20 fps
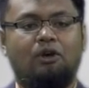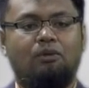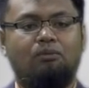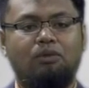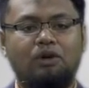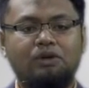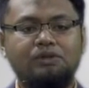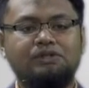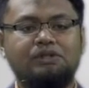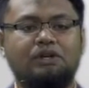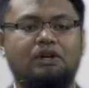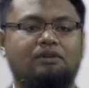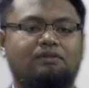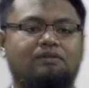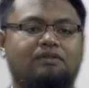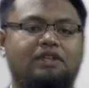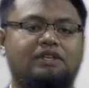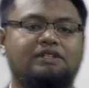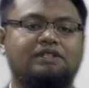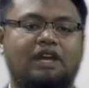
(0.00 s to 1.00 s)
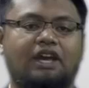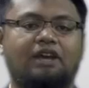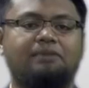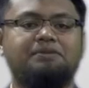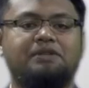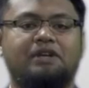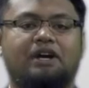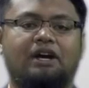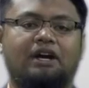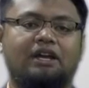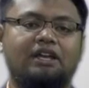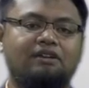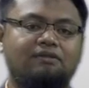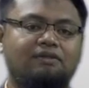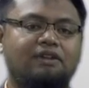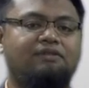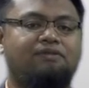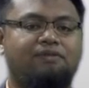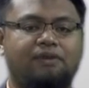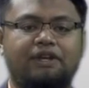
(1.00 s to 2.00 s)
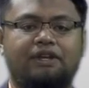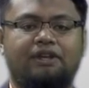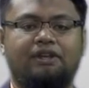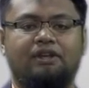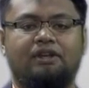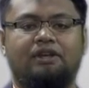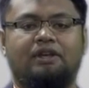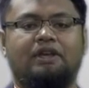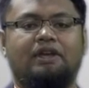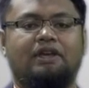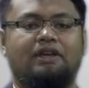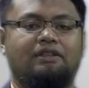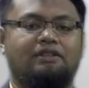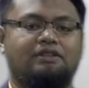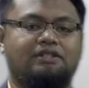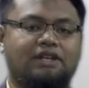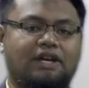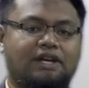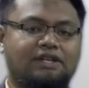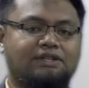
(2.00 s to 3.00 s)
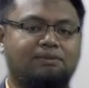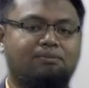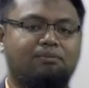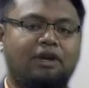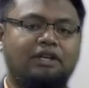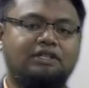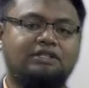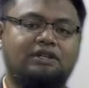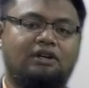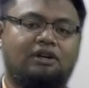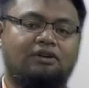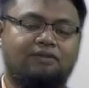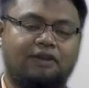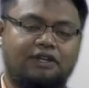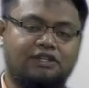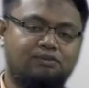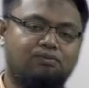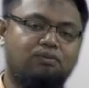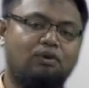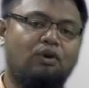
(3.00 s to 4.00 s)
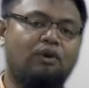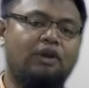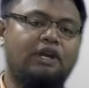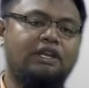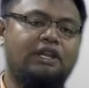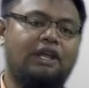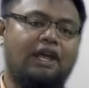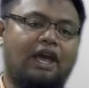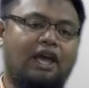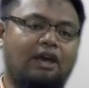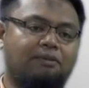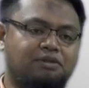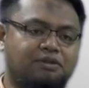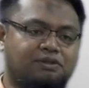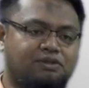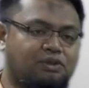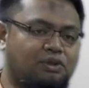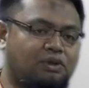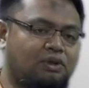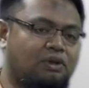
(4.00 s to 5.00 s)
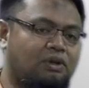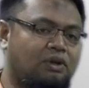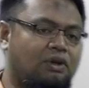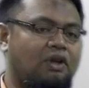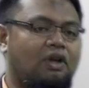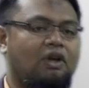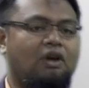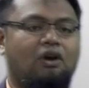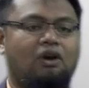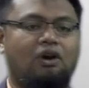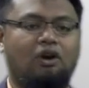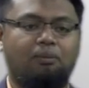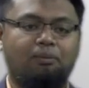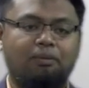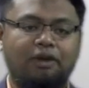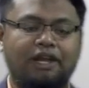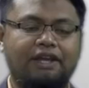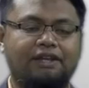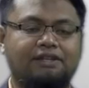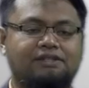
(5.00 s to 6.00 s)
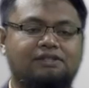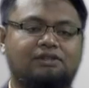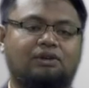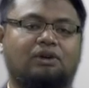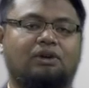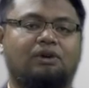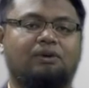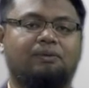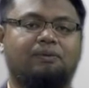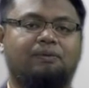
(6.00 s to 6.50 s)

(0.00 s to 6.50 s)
Most of these apps are even free. It's just a matter of exploring the App Store or Play Store.